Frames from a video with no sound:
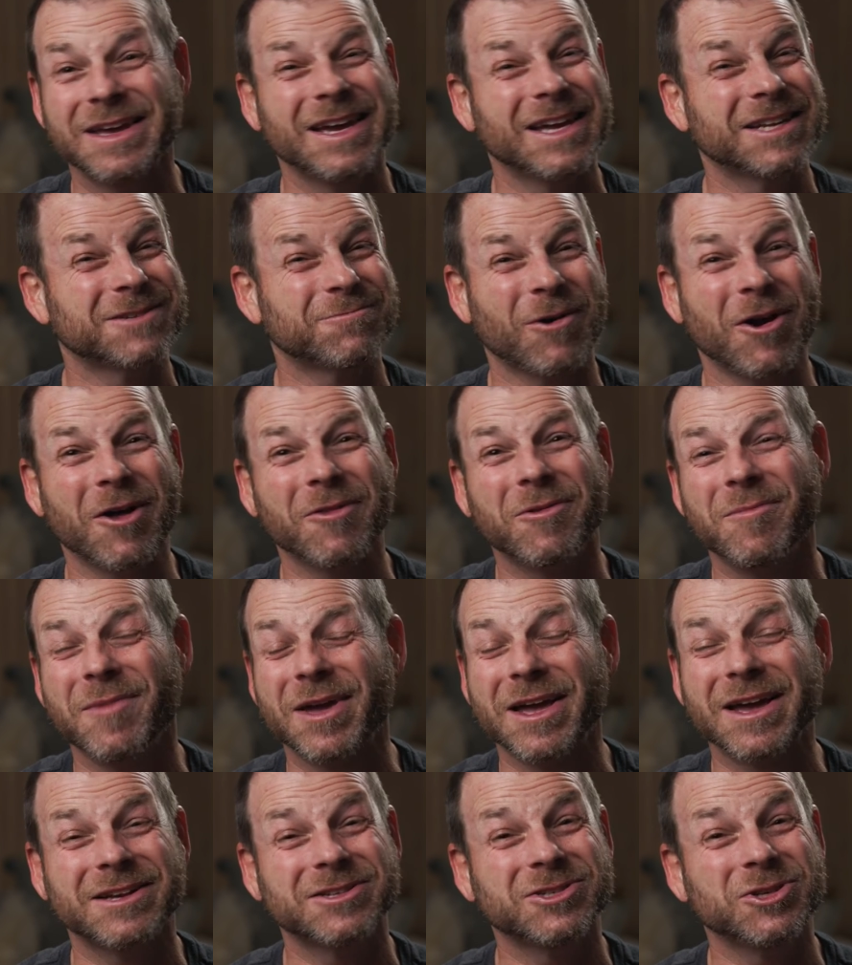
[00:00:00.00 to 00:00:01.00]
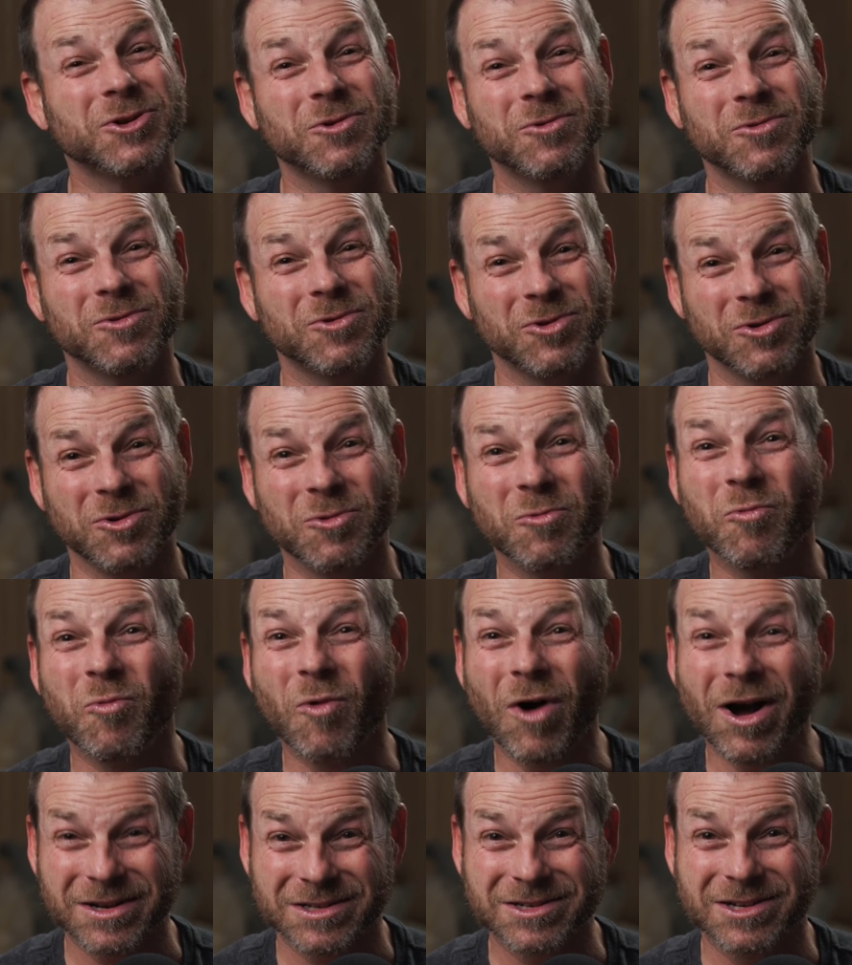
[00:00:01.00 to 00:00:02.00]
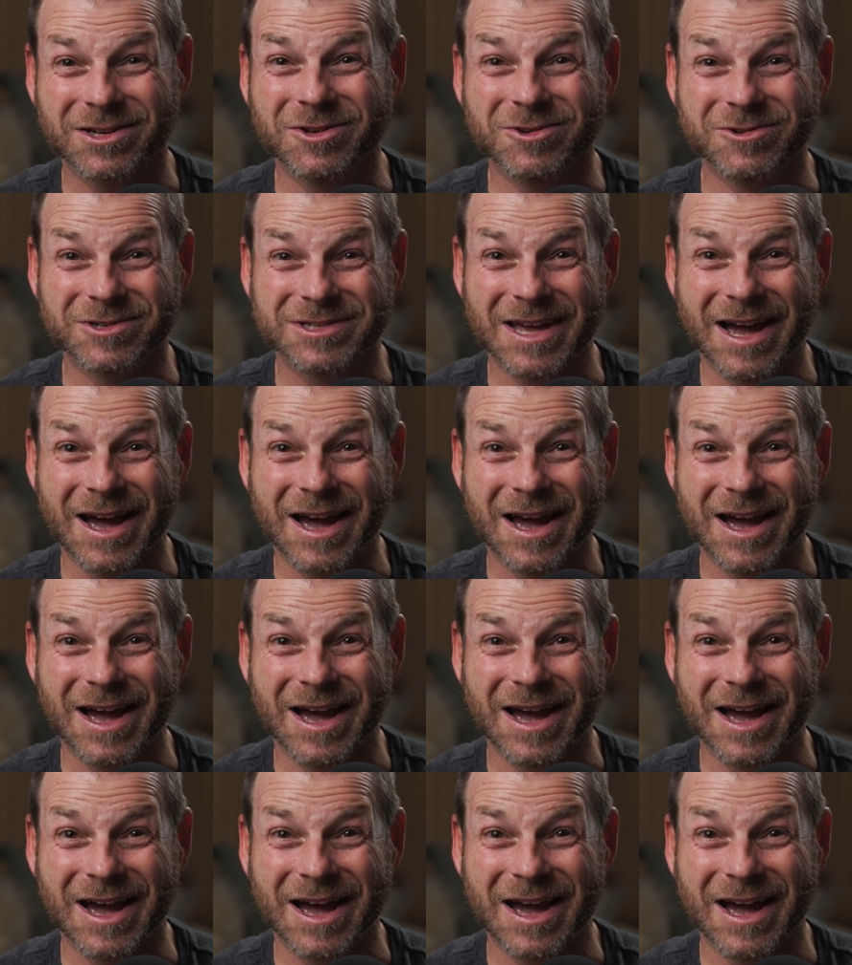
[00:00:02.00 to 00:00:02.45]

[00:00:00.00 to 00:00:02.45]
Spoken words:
it's probably because you want to use